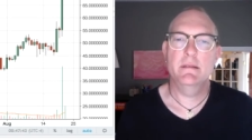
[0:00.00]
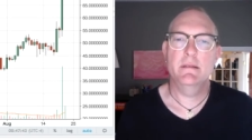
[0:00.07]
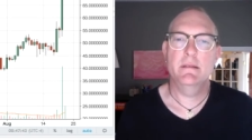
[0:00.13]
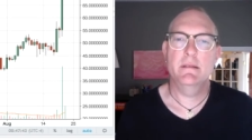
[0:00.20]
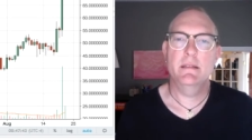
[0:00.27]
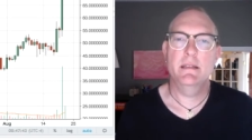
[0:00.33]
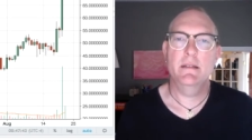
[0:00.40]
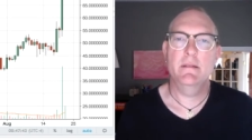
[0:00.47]

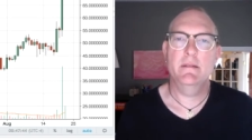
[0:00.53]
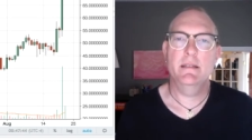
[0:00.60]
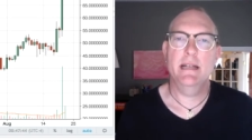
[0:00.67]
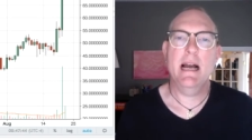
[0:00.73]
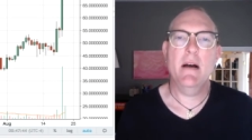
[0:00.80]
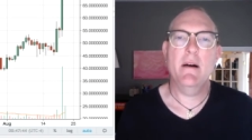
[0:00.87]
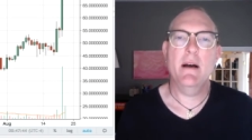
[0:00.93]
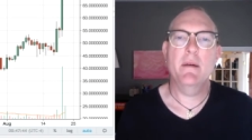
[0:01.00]
you know,
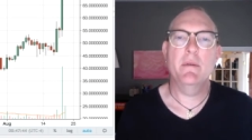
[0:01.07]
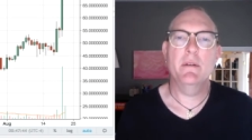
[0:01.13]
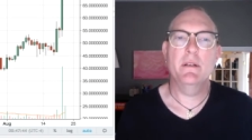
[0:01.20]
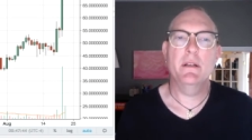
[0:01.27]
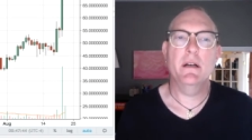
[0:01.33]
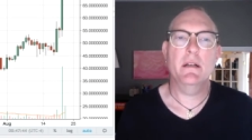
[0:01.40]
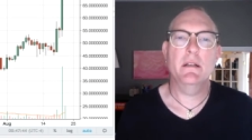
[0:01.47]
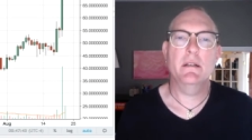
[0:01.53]
now I will
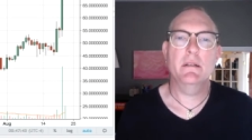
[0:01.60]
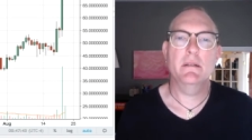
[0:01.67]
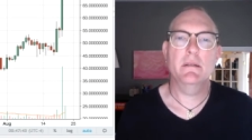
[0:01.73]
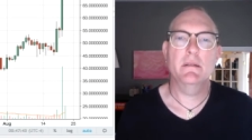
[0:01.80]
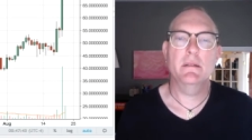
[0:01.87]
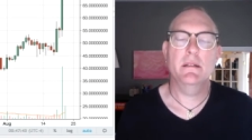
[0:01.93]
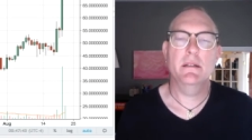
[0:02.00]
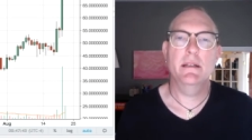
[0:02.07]
look.
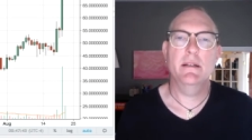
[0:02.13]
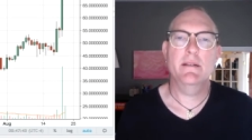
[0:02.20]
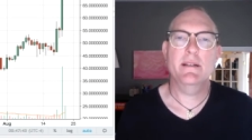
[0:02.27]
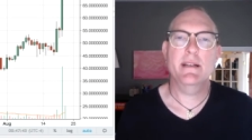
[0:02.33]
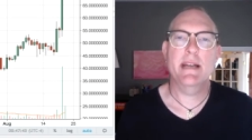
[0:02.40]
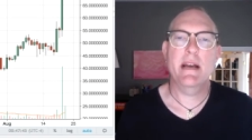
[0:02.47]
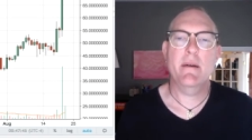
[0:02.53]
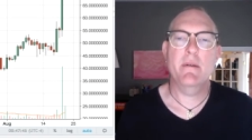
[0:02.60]
There
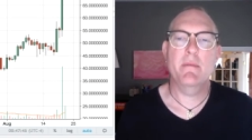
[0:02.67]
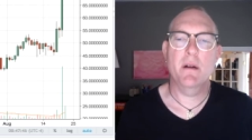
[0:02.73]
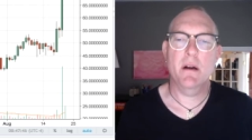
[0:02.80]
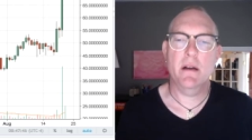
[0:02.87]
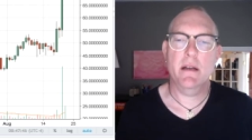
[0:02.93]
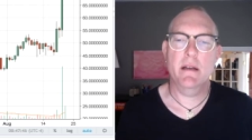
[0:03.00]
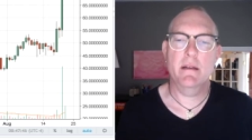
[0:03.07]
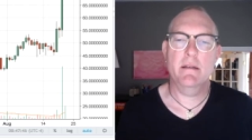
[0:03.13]
is now a
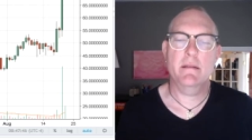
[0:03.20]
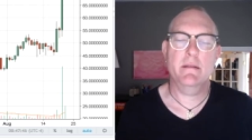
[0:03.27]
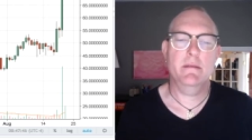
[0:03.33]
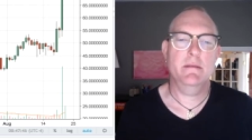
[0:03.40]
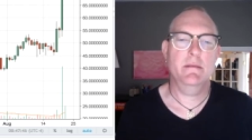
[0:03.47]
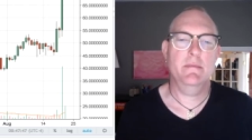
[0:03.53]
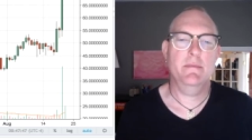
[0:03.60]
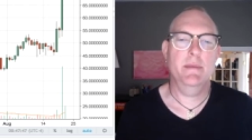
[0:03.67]
market.
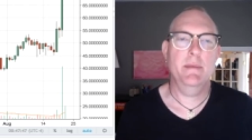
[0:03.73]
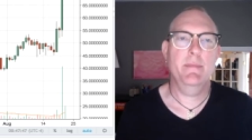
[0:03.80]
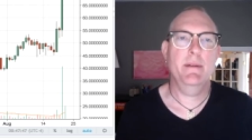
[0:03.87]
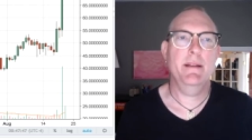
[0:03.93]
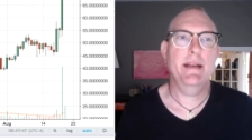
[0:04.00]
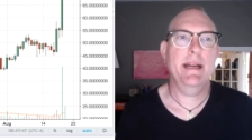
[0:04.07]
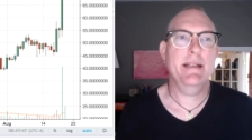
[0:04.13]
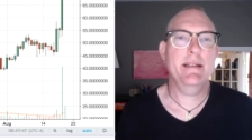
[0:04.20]
People
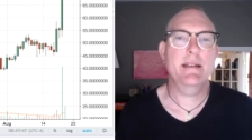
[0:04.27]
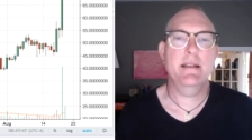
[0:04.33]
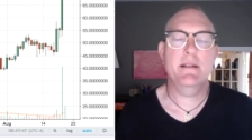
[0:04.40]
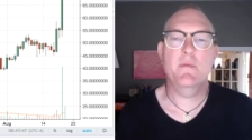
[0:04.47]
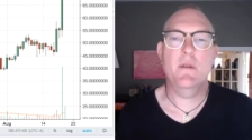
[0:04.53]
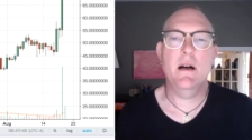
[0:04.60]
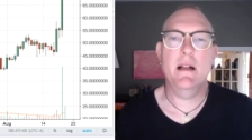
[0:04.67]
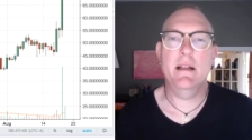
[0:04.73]
in Exodus
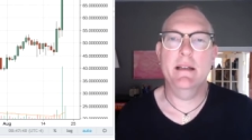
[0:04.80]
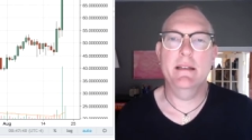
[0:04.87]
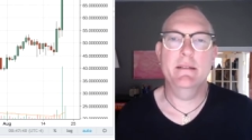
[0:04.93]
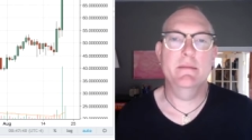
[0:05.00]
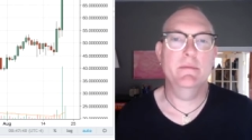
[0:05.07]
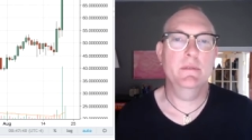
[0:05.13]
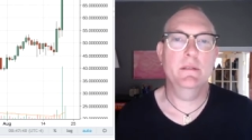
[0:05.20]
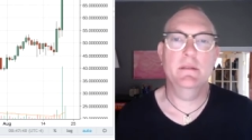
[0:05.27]
Wallet
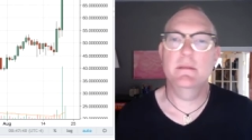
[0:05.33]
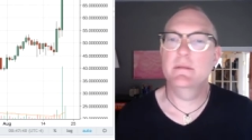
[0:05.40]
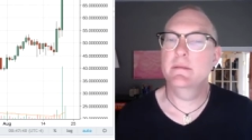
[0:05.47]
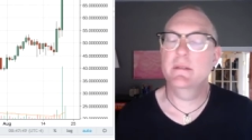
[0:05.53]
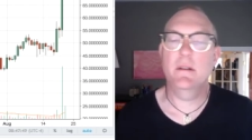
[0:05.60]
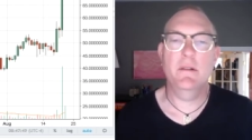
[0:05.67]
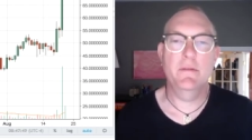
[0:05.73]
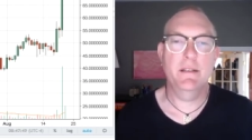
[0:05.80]
will
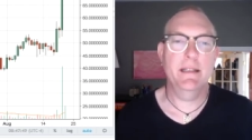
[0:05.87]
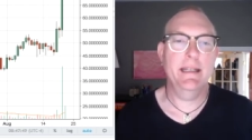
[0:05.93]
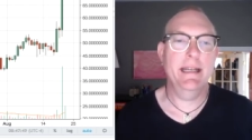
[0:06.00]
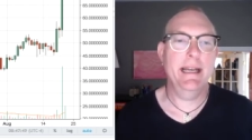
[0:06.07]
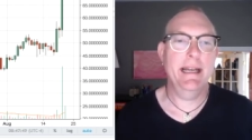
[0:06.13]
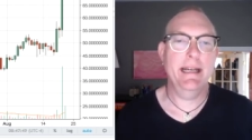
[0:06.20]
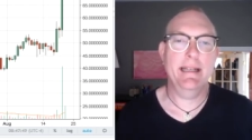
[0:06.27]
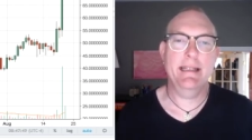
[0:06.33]
hopefully
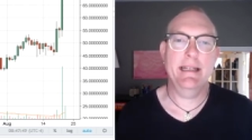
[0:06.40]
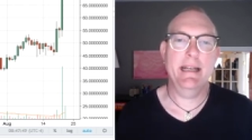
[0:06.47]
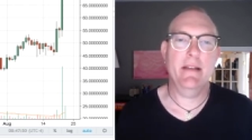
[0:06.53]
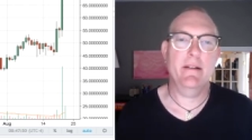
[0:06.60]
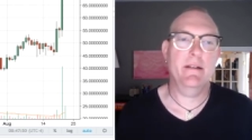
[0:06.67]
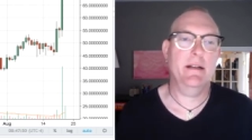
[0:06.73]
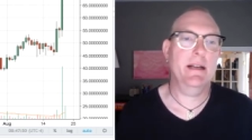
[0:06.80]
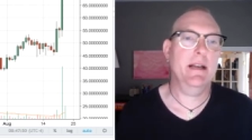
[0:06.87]
get it
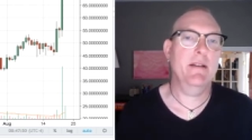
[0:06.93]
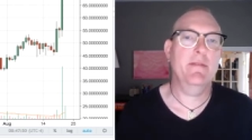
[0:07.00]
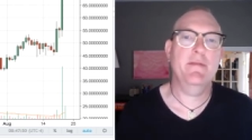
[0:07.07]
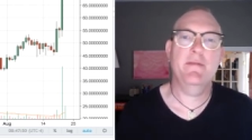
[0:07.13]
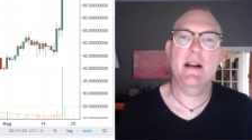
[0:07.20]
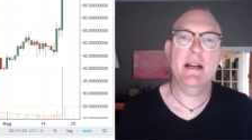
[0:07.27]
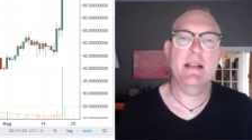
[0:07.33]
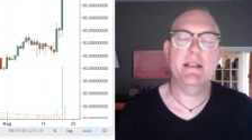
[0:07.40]
together. I got to
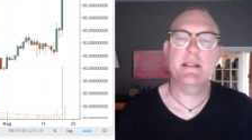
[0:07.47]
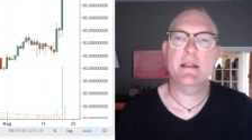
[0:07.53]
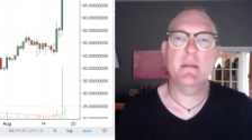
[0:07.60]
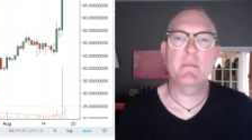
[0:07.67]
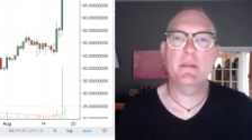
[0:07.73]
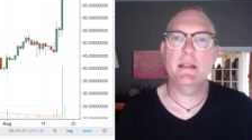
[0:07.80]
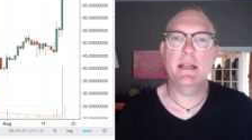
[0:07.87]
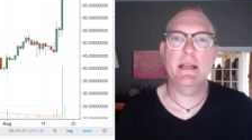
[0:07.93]
find
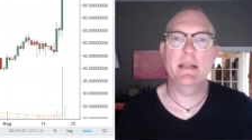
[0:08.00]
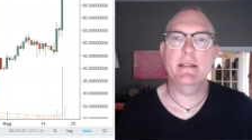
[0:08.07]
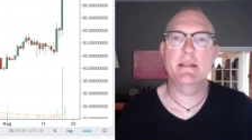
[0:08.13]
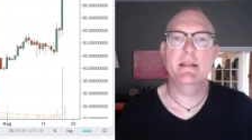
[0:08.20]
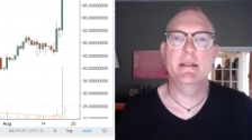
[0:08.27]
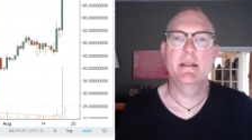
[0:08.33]
some place